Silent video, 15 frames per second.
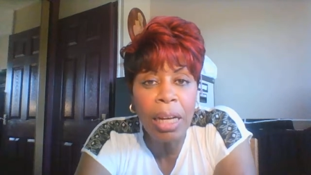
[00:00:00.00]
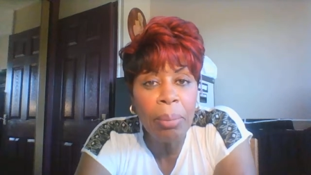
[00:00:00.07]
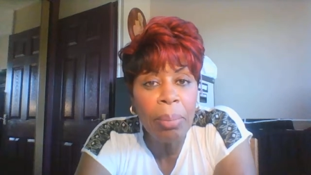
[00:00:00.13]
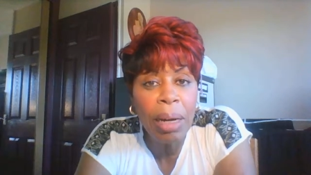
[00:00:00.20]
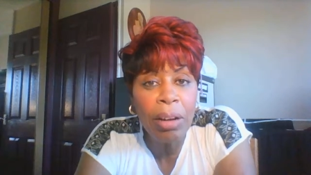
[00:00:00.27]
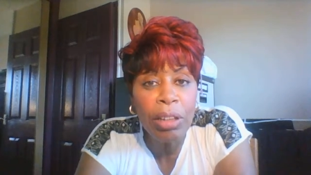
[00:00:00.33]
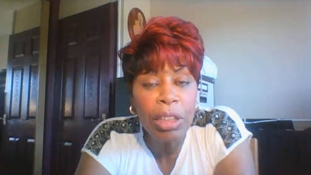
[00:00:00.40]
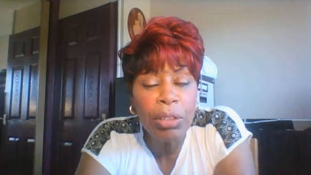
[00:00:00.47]
a
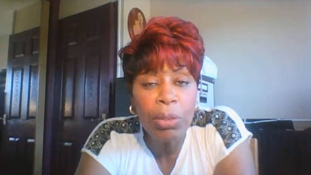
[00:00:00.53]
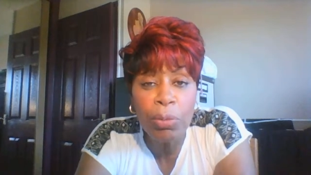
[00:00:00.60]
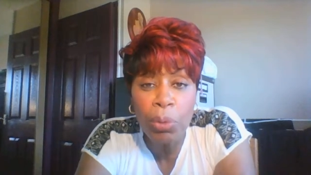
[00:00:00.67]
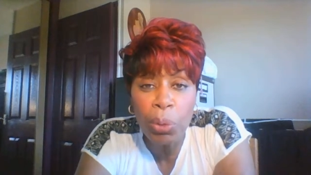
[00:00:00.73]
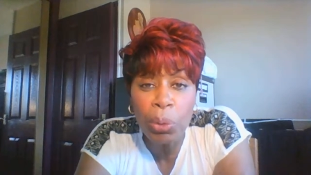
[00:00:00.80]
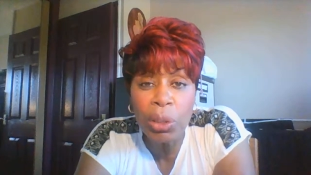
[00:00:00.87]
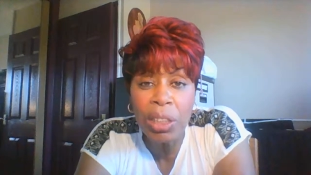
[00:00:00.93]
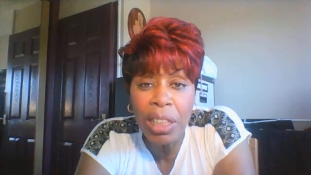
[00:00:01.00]
marriage for
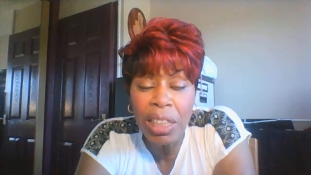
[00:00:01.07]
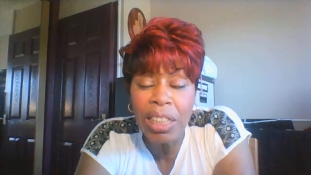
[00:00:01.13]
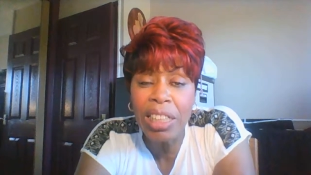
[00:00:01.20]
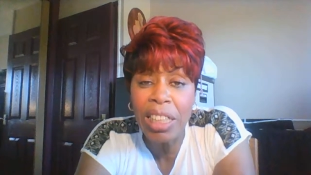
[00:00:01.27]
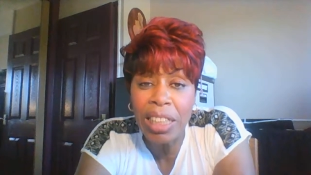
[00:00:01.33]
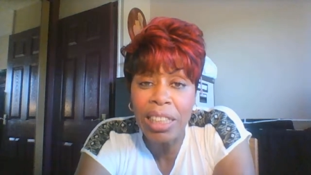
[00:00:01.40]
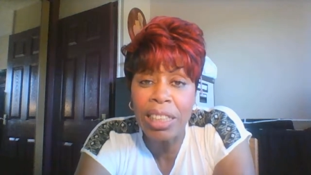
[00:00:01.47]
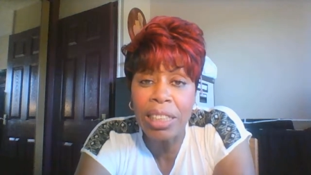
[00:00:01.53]
14
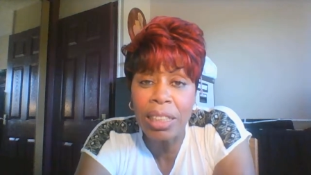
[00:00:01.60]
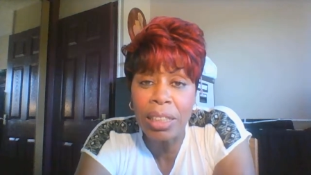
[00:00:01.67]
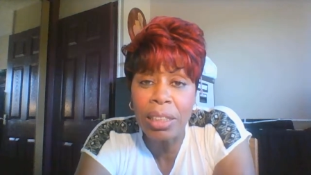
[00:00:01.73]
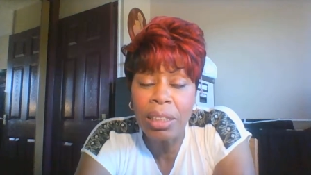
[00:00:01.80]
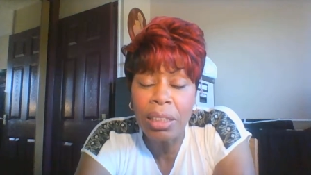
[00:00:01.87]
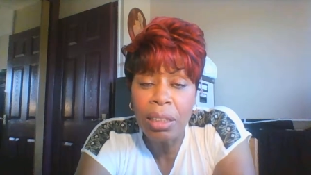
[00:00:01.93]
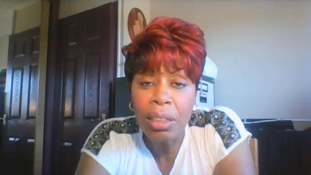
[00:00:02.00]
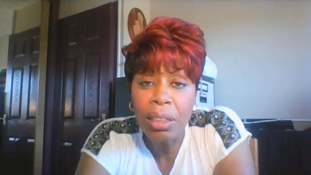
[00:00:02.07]

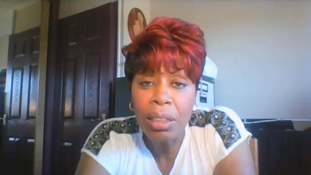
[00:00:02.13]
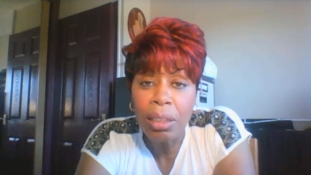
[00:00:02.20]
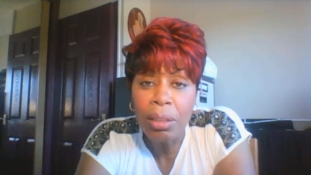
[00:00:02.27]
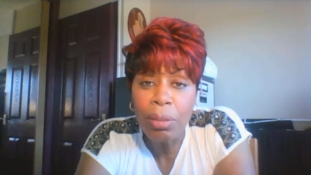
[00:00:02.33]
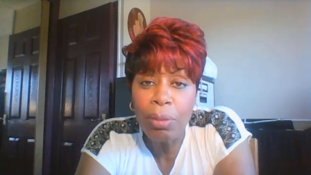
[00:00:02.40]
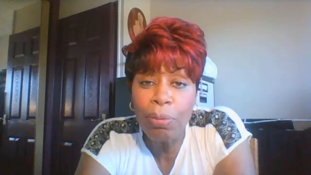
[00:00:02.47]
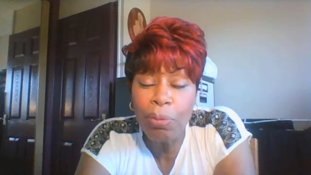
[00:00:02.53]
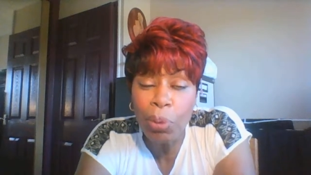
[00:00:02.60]
years.
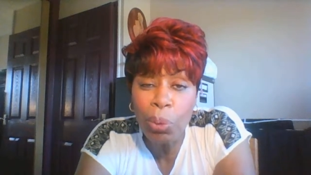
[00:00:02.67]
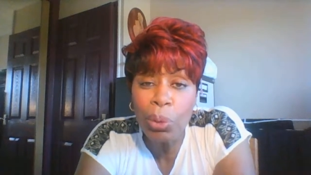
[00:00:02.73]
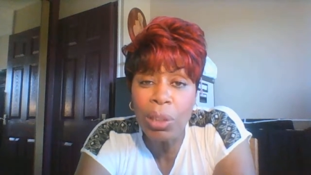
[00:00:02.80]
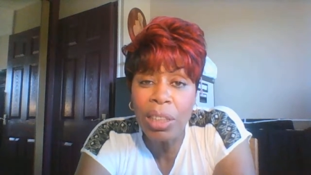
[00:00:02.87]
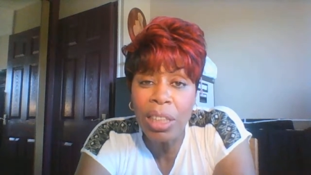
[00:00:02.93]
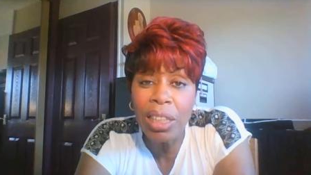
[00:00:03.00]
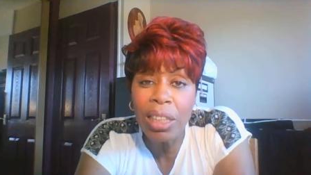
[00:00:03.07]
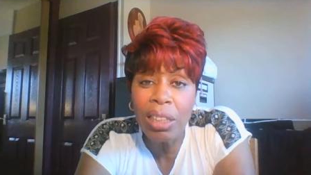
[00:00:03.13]

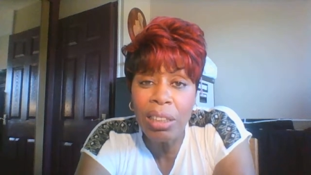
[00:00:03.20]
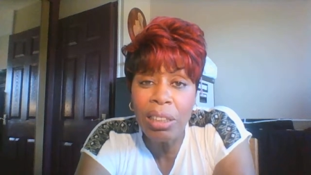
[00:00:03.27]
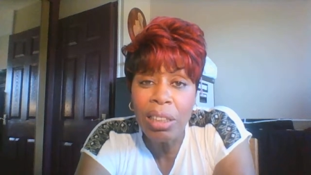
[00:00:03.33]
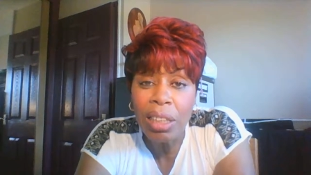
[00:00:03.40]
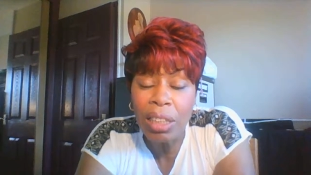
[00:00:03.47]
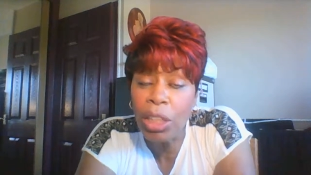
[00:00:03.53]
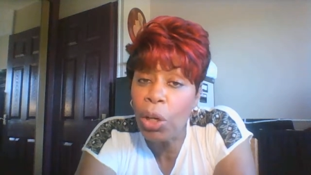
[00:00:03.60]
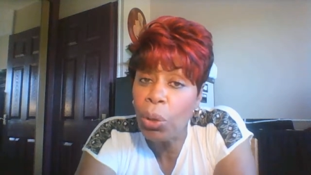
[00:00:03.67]
14,
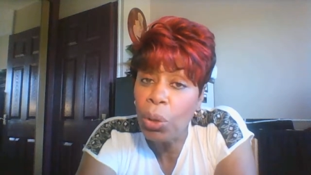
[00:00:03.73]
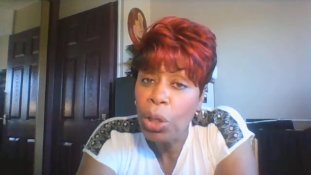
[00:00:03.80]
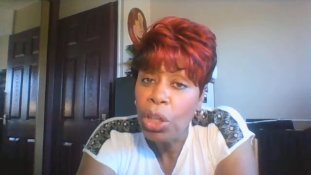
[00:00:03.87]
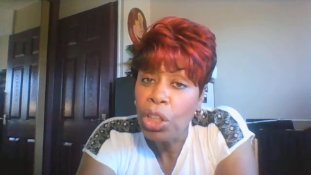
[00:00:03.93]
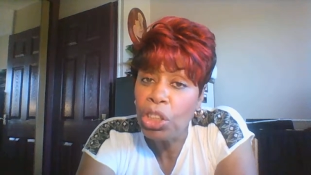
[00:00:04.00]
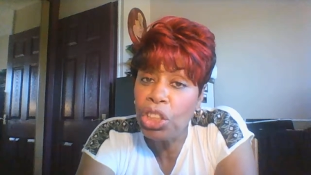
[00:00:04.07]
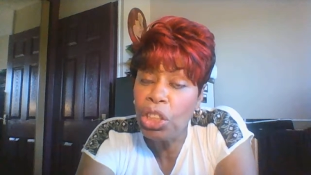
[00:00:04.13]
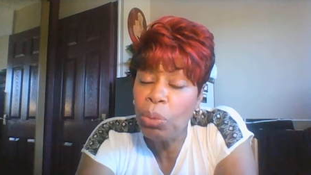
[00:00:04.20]
no,
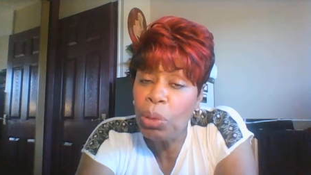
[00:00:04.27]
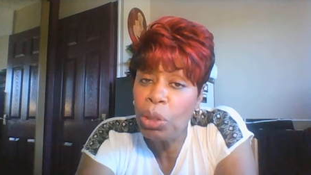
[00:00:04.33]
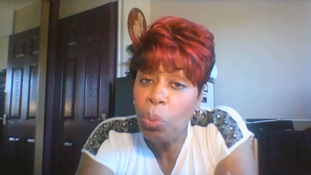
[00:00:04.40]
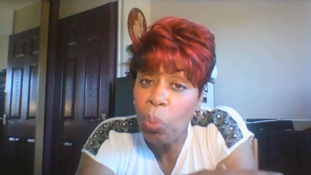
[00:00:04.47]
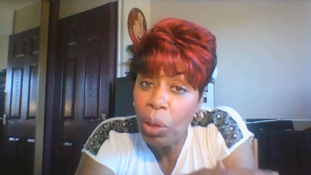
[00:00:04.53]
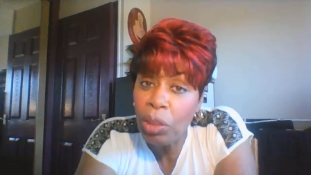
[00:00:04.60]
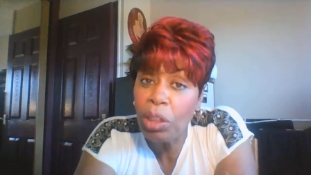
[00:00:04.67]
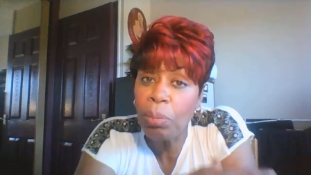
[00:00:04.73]
she was
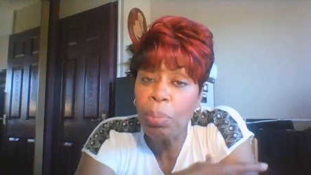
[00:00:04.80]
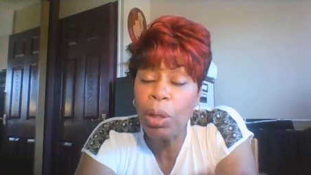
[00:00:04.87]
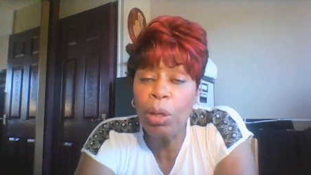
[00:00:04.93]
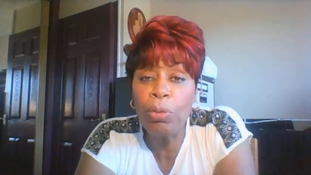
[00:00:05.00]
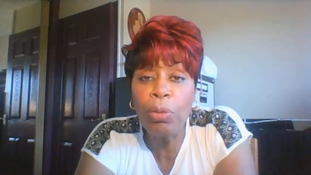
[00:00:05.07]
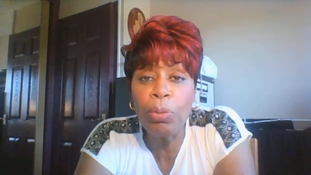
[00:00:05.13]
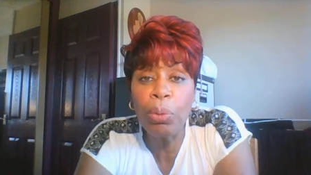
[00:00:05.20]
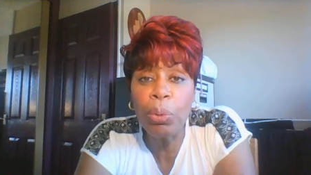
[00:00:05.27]
with the bloke
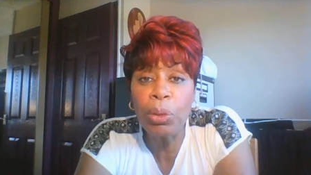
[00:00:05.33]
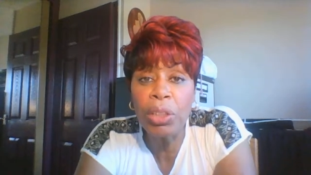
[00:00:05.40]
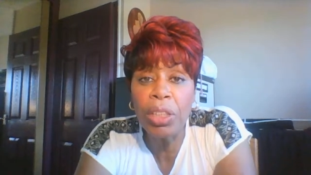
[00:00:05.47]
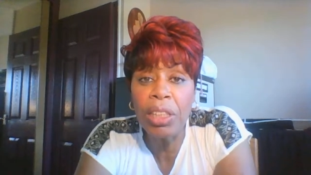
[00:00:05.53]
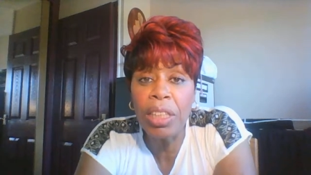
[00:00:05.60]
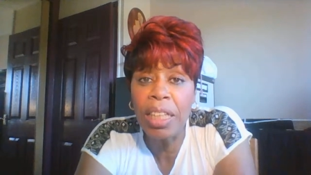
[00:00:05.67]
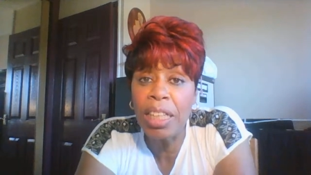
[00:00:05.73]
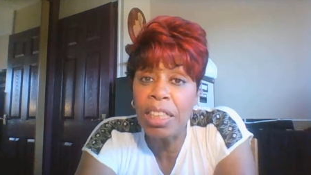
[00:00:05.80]
for
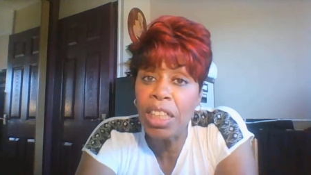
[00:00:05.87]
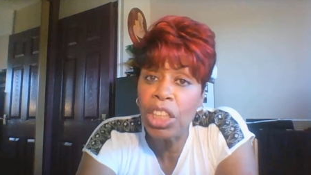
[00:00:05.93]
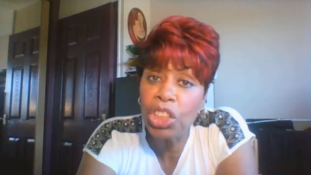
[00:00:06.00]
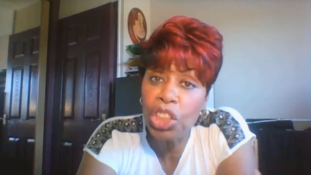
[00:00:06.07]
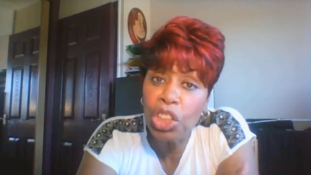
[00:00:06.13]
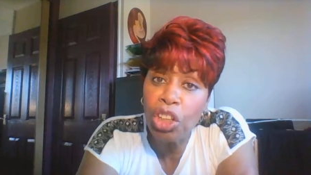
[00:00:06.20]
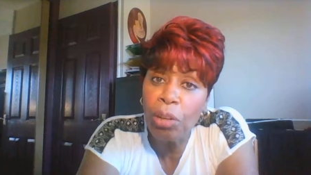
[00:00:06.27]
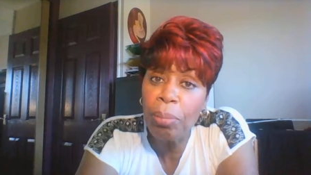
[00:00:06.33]
14 years and
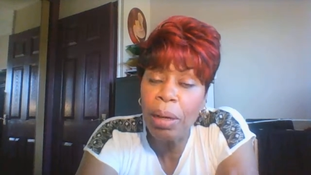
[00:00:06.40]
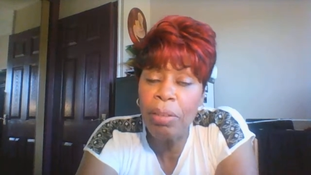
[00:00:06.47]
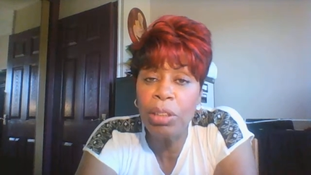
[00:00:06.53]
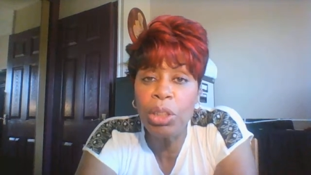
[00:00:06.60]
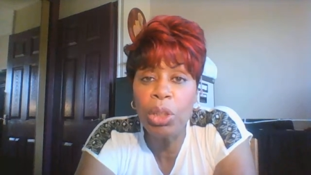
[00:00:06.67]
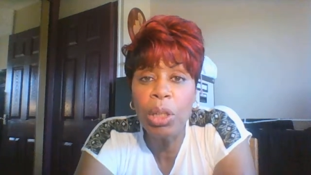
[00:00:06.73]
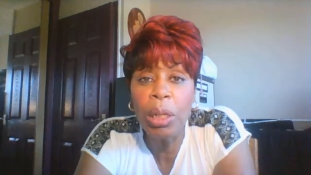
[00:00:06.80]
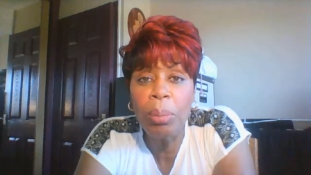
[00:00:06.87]
she got married
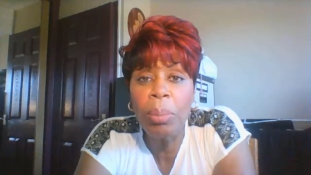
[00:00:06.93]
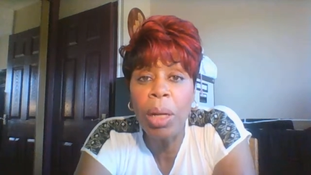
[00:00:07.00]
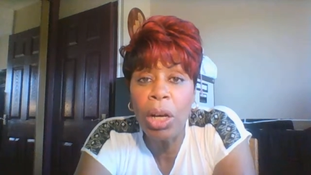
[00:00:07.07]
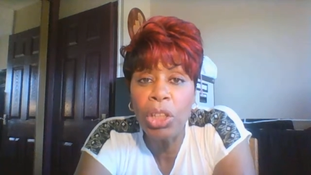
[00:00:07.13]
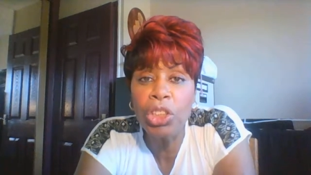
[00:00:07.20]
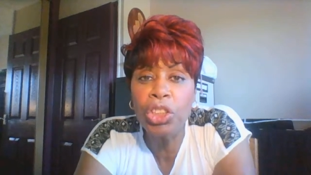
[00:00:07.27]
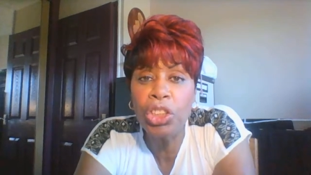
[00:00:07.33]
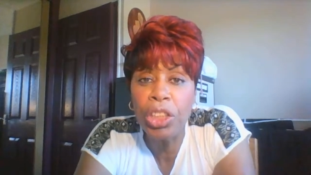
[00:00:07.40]
to him
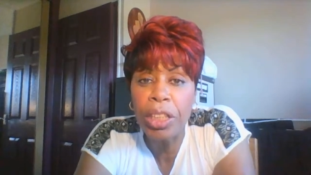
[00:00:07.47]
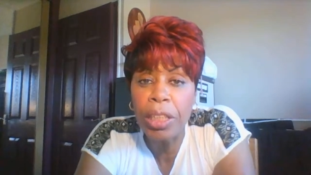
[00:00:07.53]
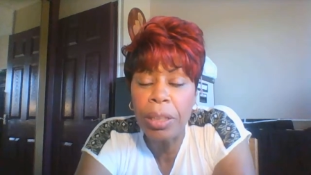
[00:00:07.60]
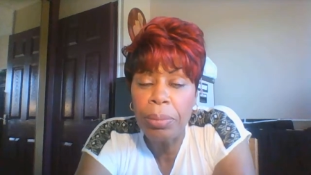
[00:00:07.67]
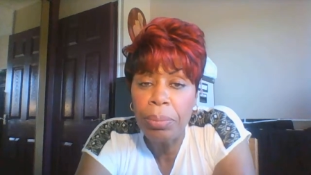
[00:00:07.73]
last year.